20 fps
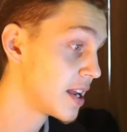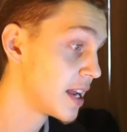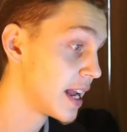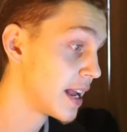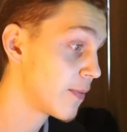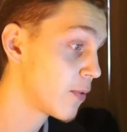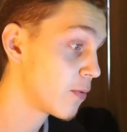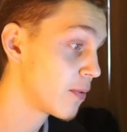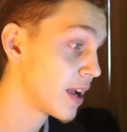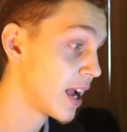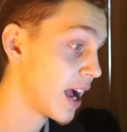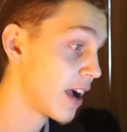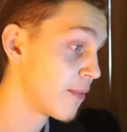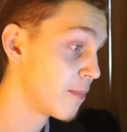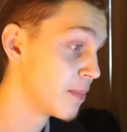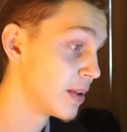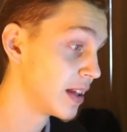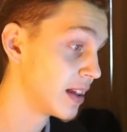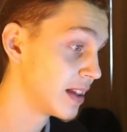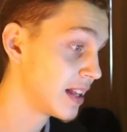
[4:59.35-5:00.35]
even we
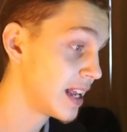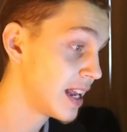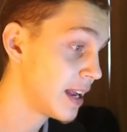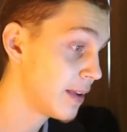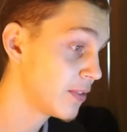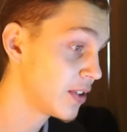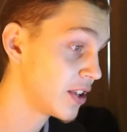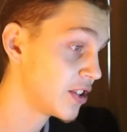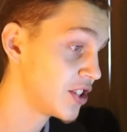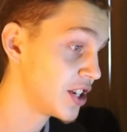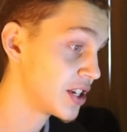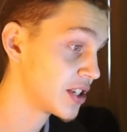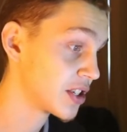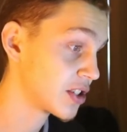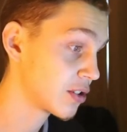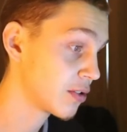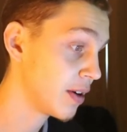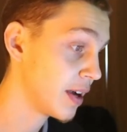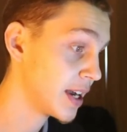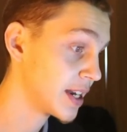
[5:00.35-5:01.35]
have believed in
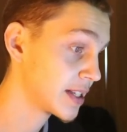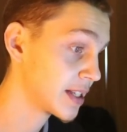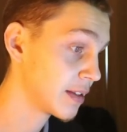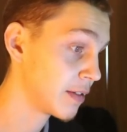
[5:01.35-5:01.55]
Jesus Christ,